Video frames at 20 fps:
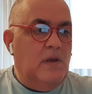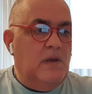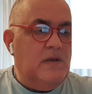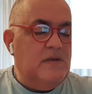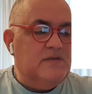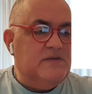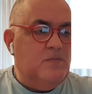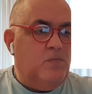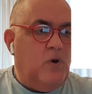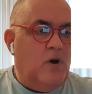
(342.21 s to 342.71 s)

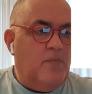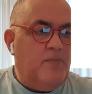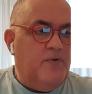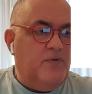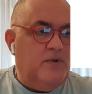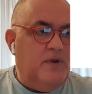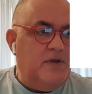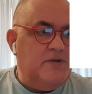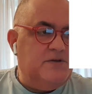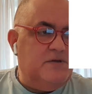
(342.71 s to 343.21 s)
is a
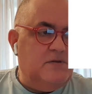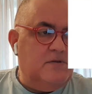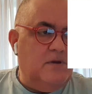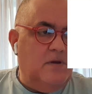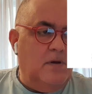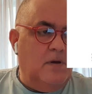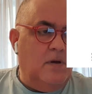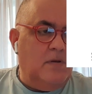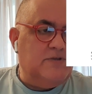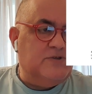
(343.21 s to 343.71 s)
population
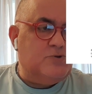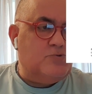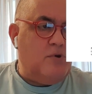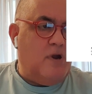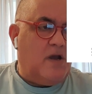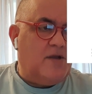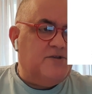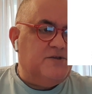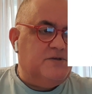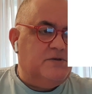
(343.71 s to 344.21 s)

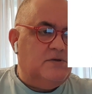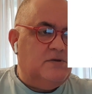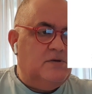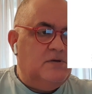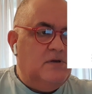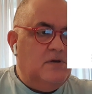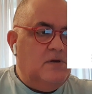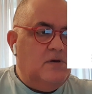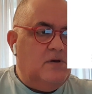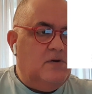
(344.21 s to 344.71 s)

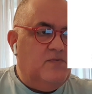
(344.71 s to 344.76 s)
structure